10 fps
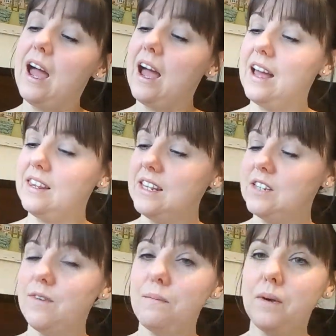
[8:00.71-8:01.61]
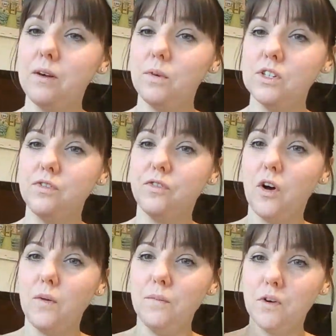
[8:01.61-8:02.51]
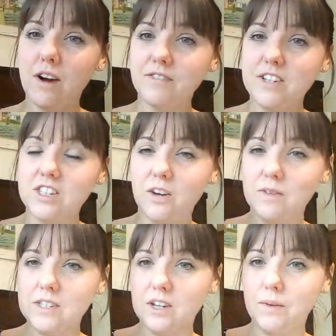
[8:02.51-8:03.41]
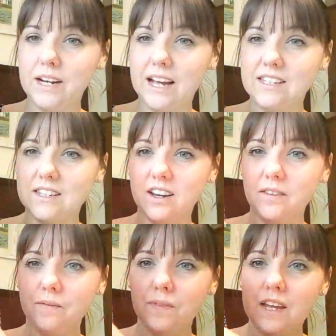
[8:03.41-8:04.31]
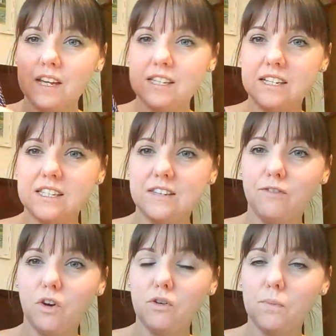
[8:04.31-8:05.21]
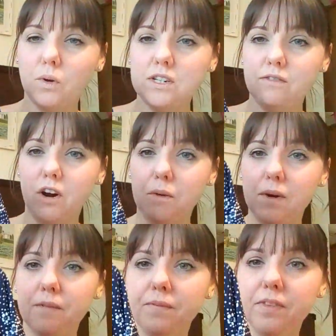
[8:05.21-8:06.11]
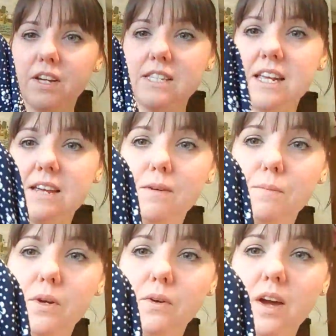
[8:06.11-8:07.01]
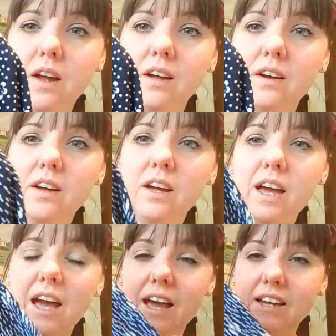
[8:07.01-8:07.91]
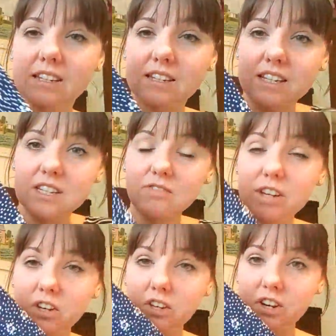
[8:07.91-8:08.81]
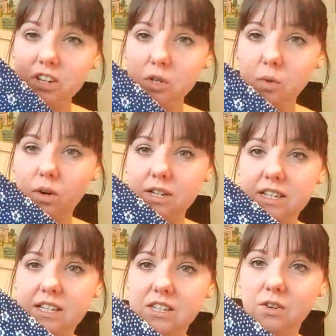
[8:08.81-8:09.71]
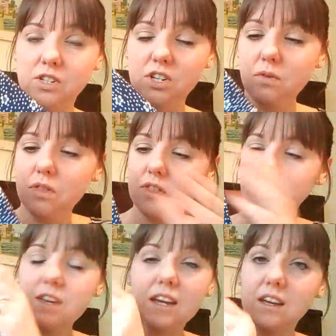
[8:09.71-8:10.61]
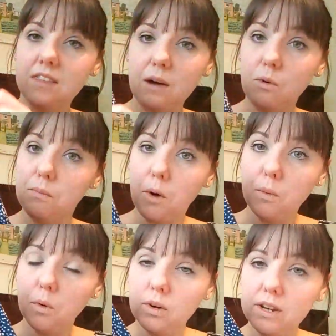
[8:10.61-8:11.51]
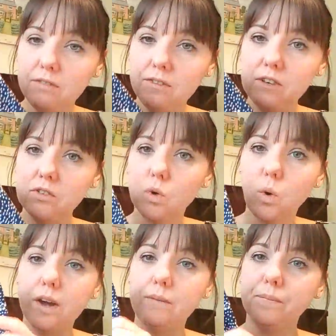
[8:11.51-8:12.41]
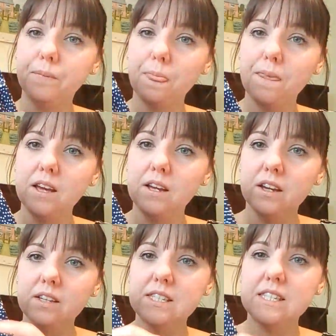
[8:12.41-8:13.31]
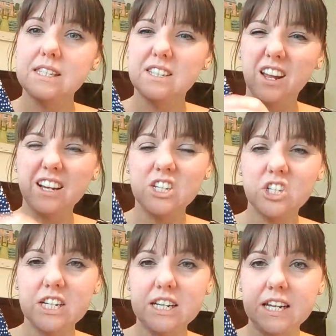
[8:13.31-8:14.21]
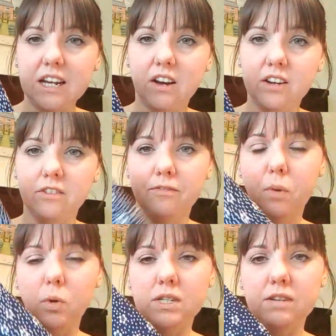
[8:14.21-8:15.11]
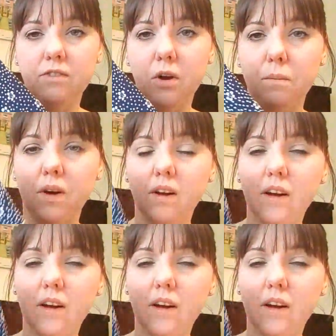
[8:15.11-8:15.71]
And this fabric was from Crafty So and So in Leicester. So it's a floral Ponte Roma, nice navy blue colour. And it's really nice quality, so I don't think that will bobble. It feels quite like a sheeny kind of Ponte Roma.